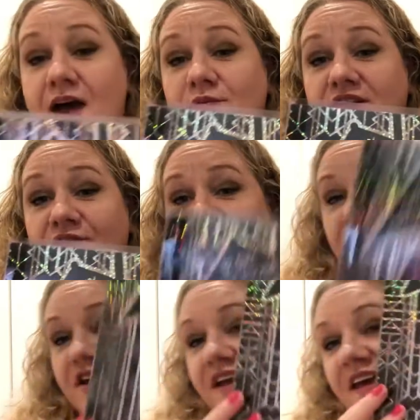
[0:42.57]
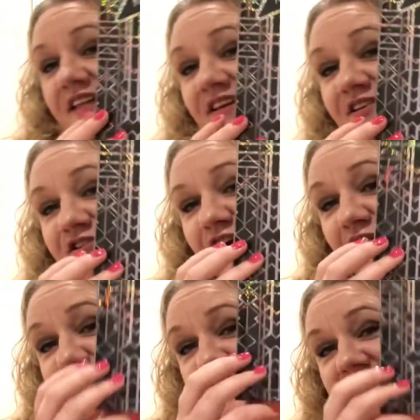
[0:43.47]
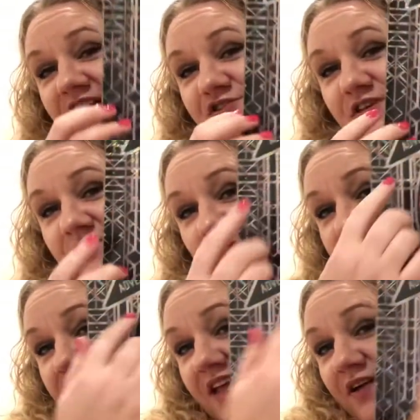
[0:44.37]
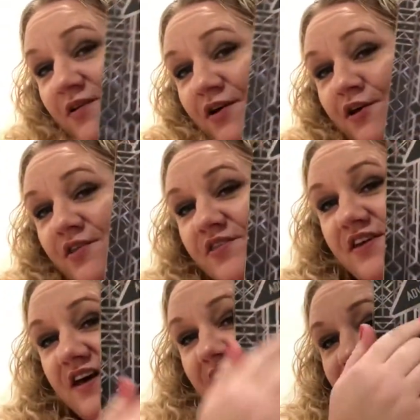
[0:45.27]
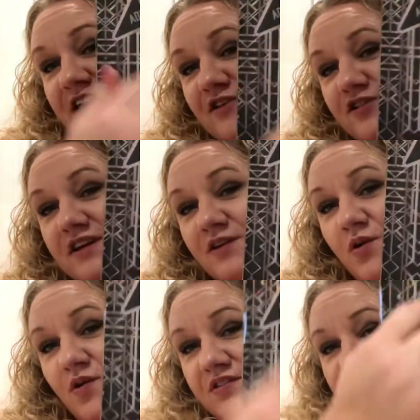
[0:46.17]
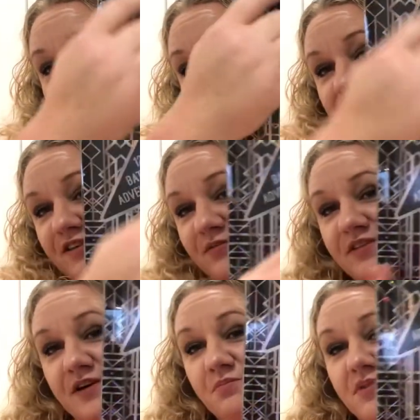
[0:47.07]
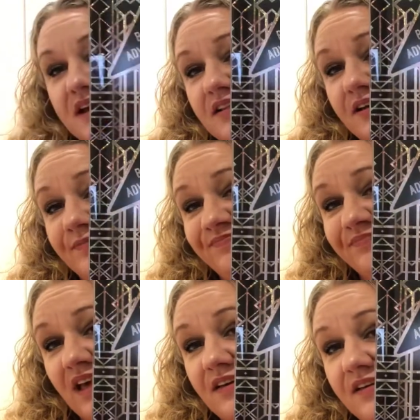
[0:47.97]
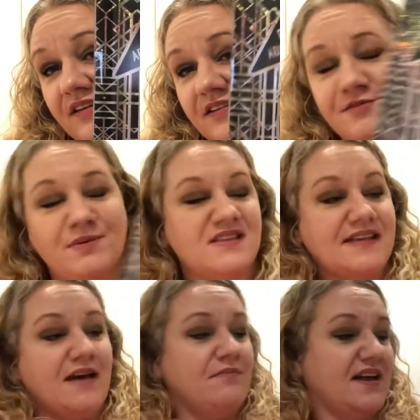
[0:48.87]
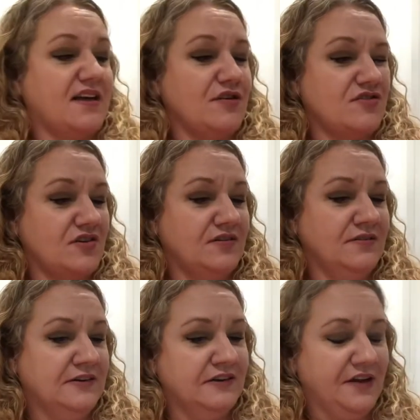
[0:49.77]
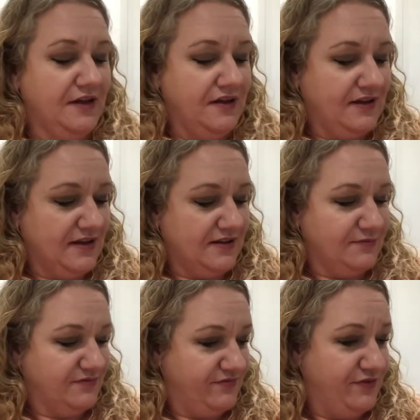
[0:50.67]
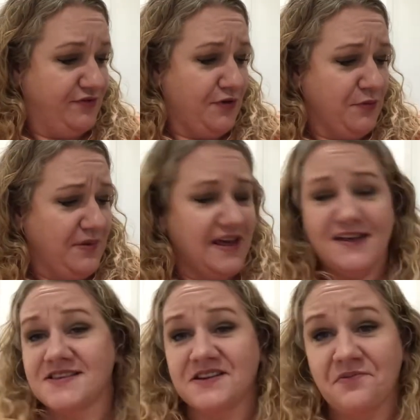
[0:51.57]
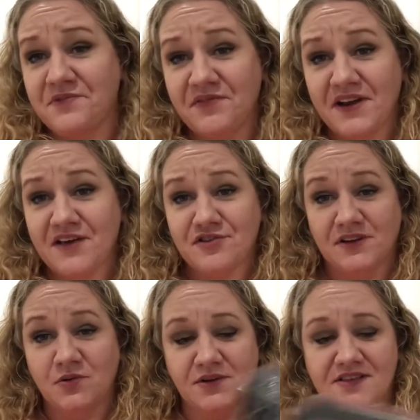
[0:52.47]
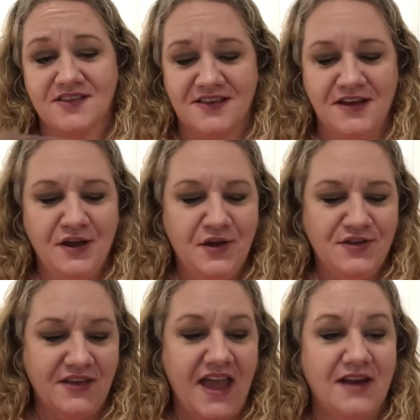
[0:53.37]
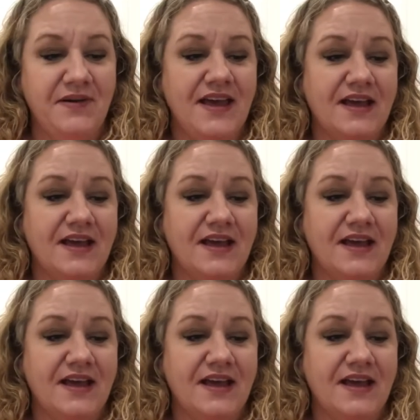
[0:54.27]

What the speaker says: would love to drink. And I've just actually noticed now that that's actually cocktail glass with the umbrella. It's been sat in my kitchen for weeks and I've never actually noticed. So anyway, it